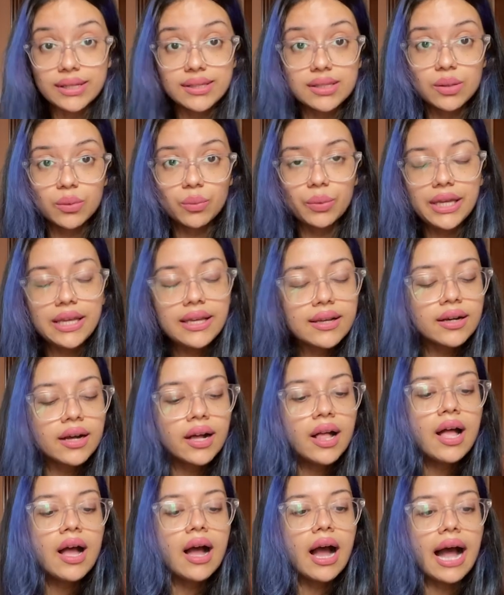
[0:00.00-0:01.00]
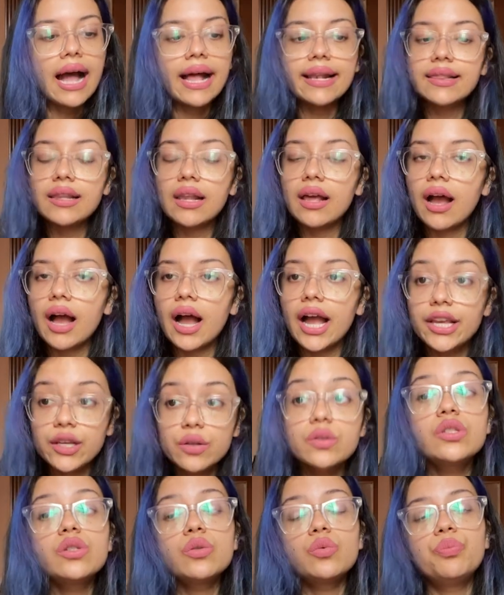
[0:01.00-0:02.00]
once a week, and I
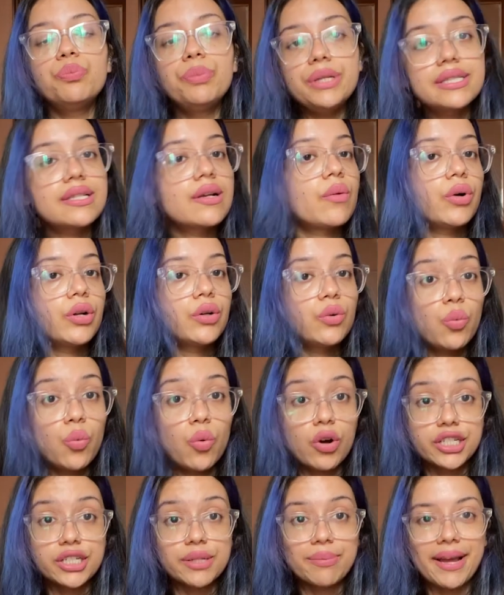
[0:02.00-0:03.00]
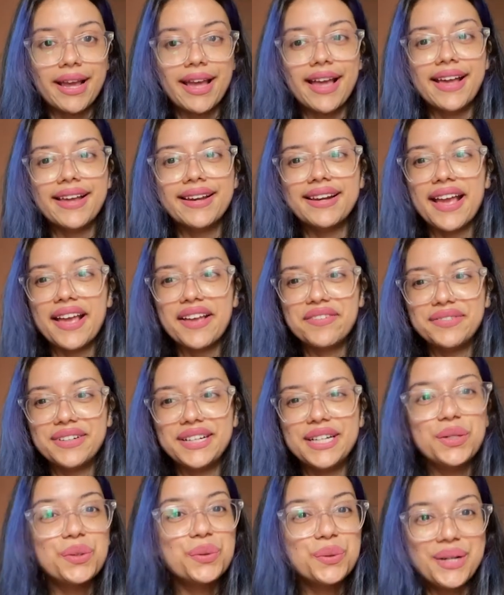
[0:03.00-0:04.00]
used to be someone who washed my hair
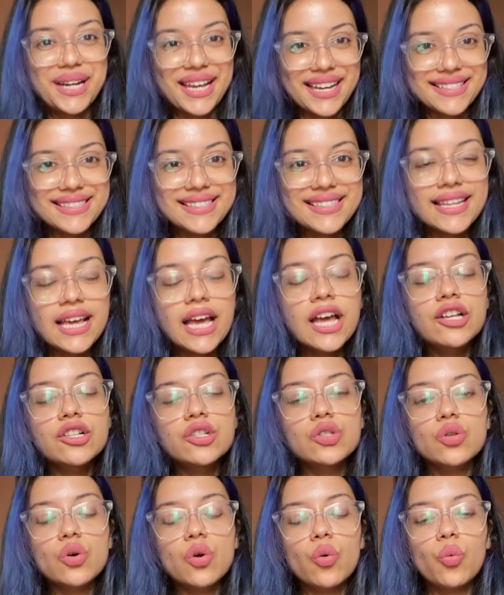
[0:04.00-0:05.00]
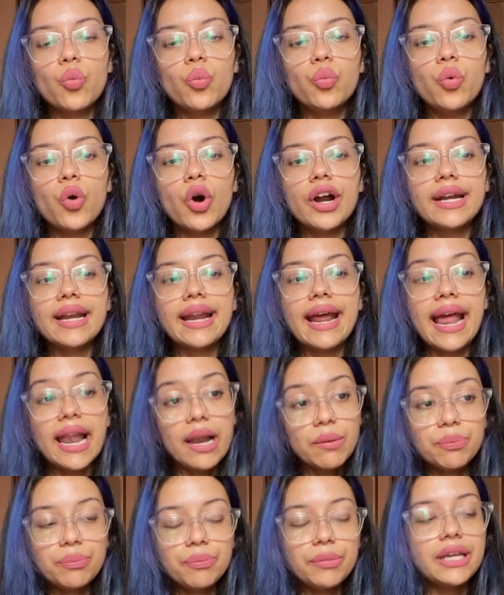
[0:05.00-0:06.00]
every two days. So what
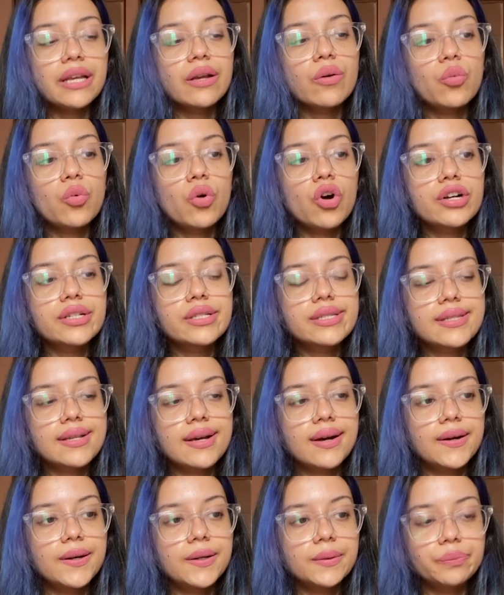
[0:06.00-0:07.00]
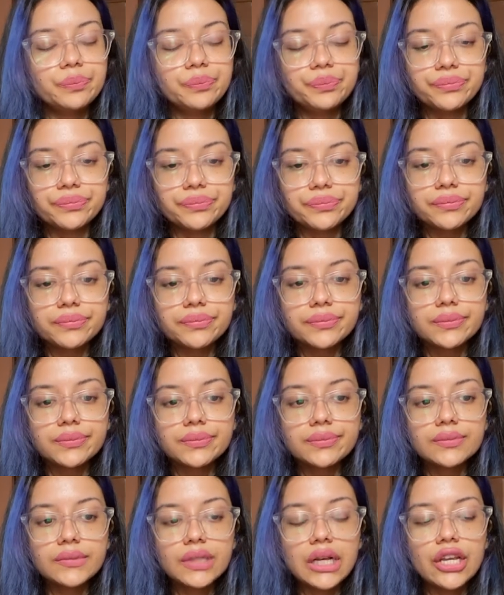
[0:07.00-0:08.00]
helped me was, um,
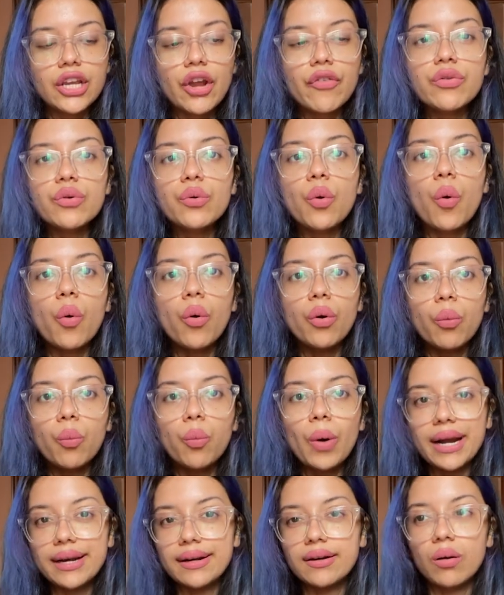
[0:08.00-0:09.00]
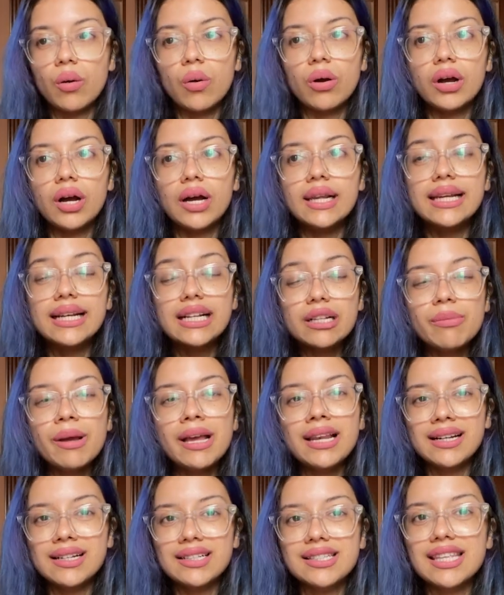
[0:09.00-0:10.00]
you have to one a little by
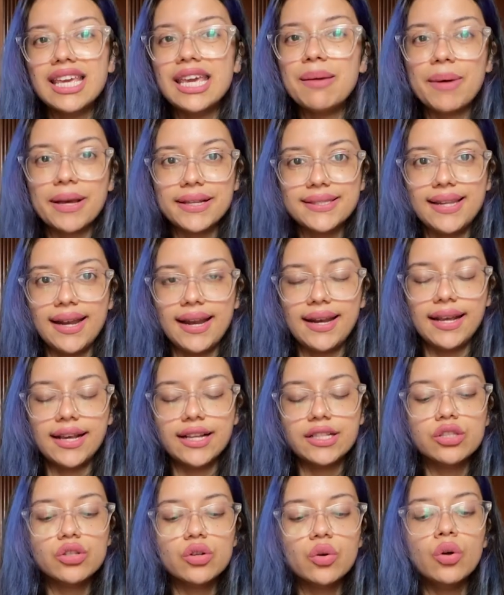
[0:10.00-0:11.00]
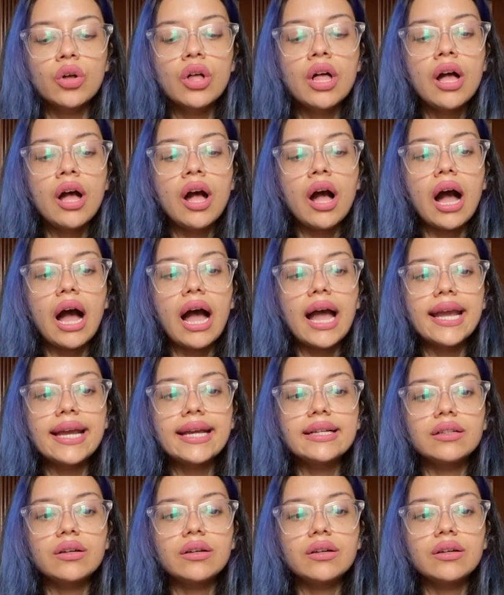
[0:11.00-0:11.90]
little keep extending it. So I